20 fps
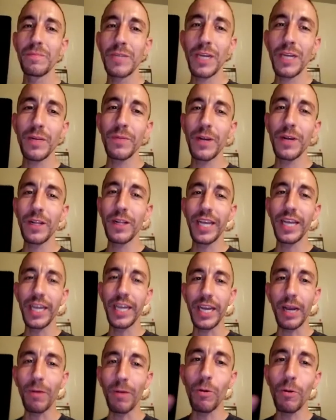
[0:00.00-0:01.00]
about, like, I
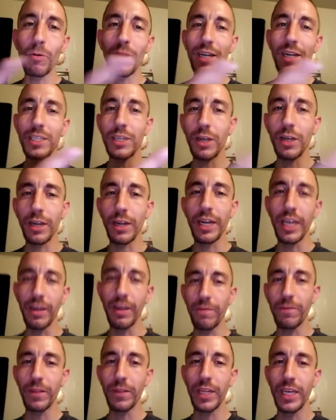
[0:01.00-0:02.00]
won't watch it on
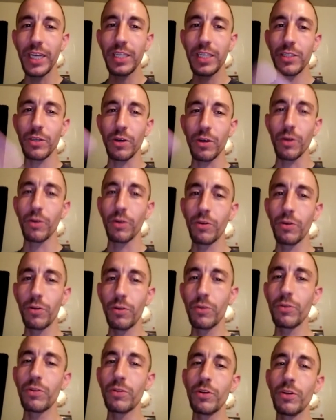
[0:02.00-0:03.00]
Netflix or
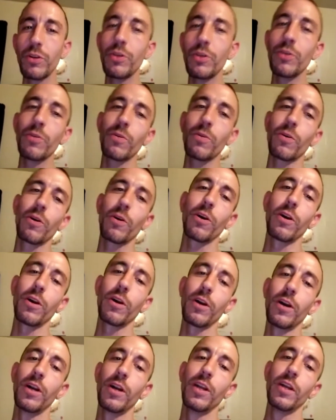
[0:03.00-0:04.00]
Hulu
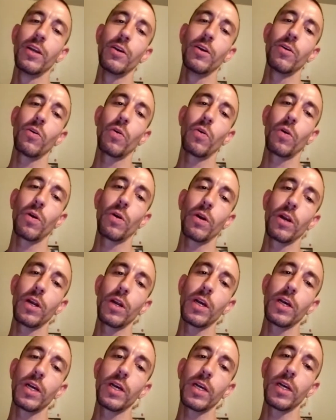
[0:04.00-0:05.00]
or
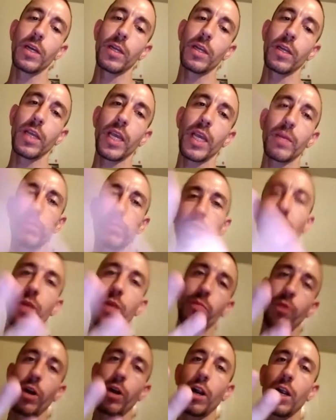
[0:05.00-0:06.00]
Amazon
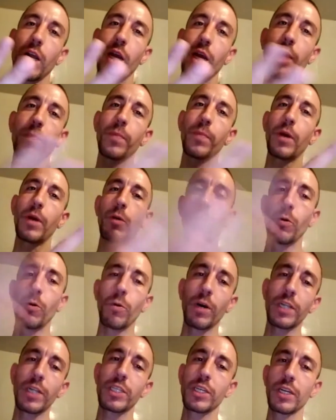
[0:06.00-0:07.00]
Prime. I won't
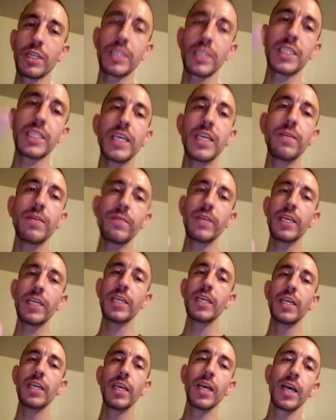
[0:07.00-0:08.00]
watch it on TV.
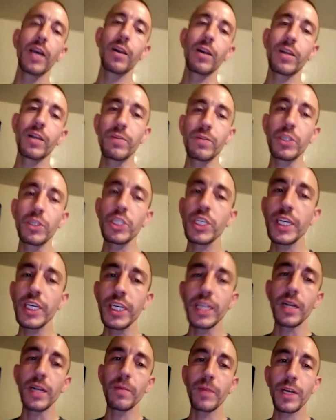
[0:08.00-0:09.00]
I don't give a shit.
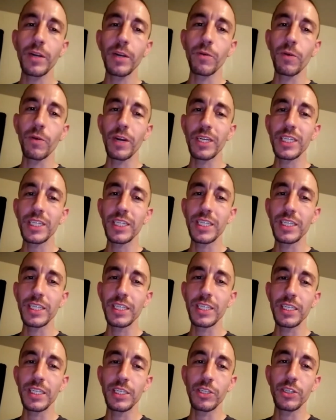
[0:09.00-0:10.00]
I'm not gonna watch his
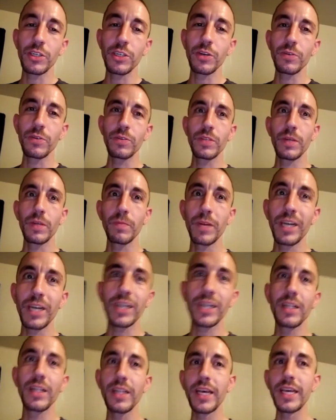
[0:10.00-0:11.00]
shows. I'm not gonna
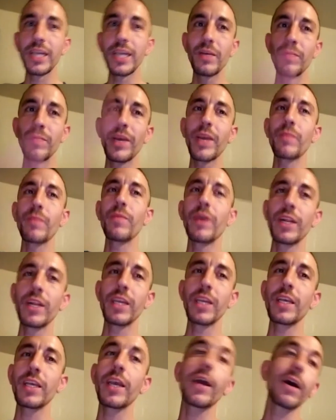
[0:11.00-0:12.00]
let him make money.
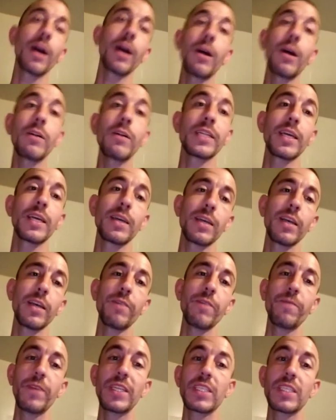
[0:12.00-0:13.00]
Yeah,
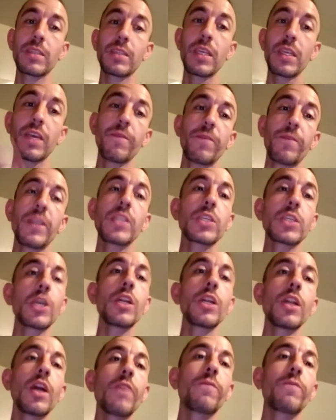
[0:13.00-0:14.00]
if it's good
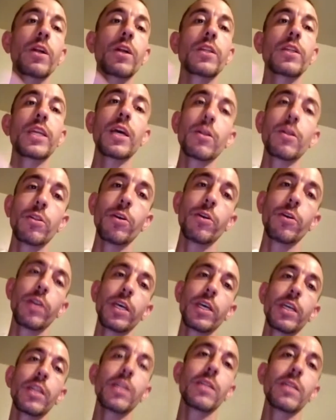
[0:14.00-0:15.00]
enough, I'll download it.
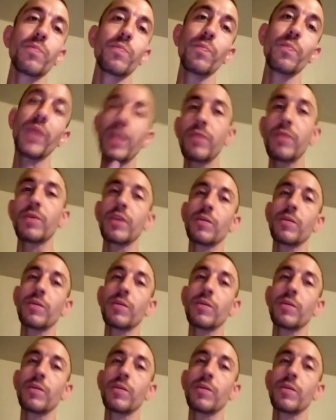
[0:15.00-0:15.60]
Maybe.